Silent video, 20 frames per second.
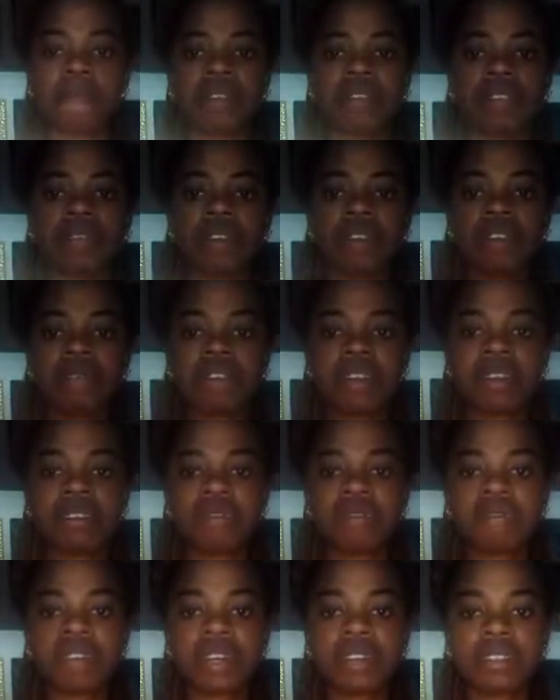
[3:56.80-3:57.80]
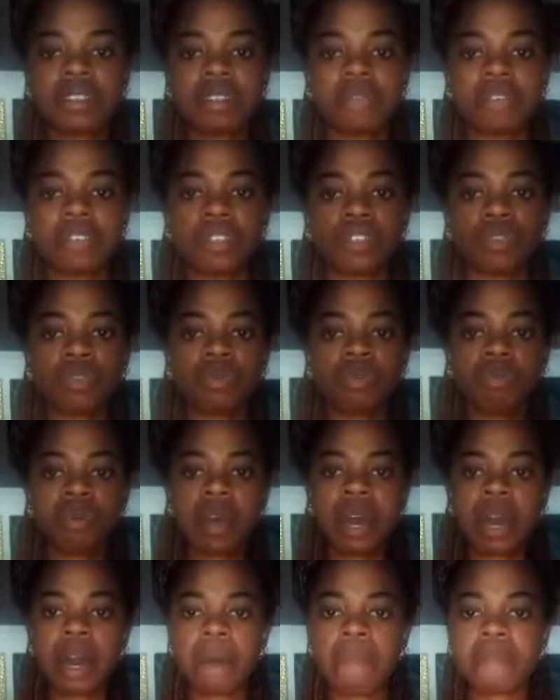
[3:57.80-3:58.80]
it is very, very effective. It is
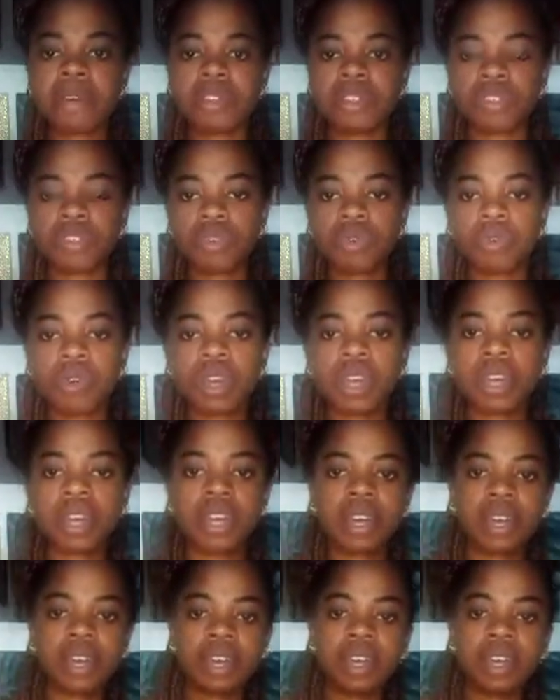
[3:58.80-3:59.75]
superb. It is quick,